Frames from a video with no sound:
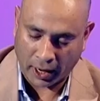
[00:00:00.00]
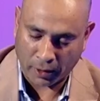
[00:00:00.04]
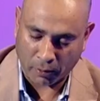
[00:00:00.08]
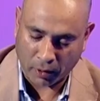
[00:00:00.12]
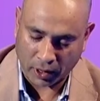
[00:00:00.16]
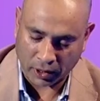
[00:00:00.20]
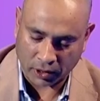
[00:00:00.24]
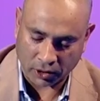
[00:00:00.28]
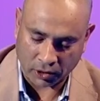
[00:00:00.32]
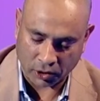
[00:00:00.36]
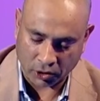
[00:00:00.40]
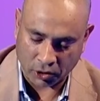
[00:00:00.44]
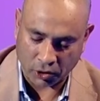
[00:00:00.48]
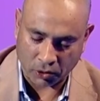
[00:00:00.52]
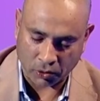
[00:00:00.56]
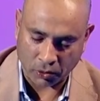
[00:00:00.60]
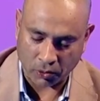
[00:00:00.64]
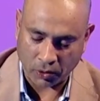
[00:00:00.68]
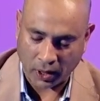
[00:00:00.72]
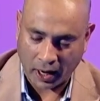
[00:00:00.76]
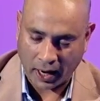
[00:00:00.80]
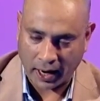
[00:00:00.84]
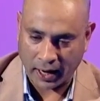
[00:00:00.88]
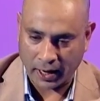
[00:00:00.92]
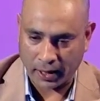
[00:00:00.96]
I wanted to do
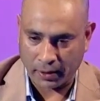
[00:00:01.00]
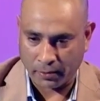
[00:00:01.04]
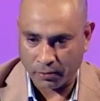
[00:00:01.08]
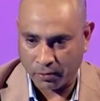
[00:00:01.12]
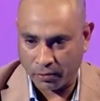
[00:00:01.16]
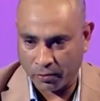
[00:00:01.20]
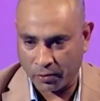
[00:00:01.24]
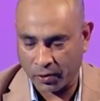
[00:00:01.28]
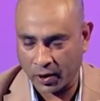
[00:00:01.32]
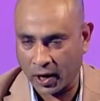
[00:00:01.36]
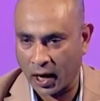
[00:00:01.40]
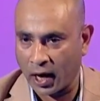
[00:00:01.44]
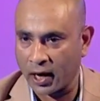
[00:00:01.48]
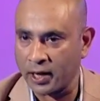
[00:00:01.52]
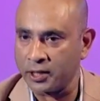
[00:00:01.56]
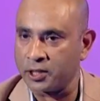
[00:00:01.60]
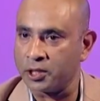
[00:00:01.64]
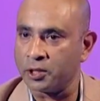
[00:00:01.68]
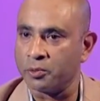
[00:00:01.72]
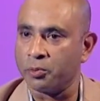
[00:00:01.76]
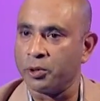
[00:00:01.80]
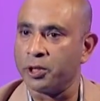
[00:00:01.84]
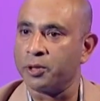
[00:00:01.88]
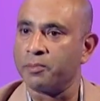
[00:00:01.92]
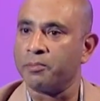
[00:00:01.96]
a
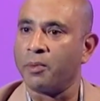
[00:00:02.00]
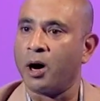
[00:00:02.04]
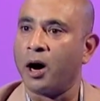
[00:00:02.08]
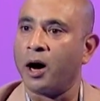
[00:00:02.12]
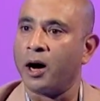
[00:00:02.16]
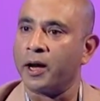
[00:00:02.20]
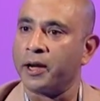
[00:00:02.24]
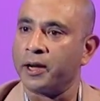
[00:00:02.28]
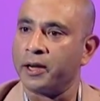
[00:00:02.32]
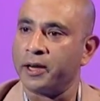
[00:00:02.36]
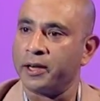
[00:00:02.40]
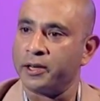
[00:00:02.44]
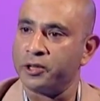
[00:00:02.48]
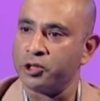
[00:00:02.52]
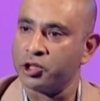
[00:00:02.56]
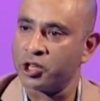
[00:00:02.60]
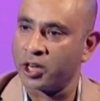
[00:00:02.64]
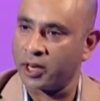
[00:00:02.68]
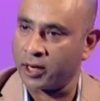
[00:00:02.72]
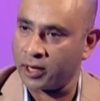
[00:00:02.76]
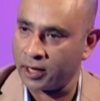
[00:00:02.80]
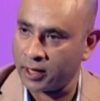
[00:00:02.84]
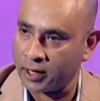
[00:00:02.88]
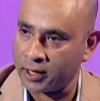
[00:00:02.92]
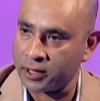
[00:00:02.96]
reality with Mahee in
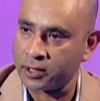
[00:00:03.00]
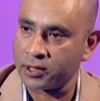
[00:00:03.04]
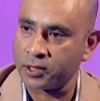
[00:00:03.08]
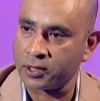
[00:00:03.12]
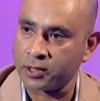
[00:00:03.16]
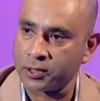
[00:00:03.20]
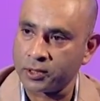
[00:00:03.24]
Channel S,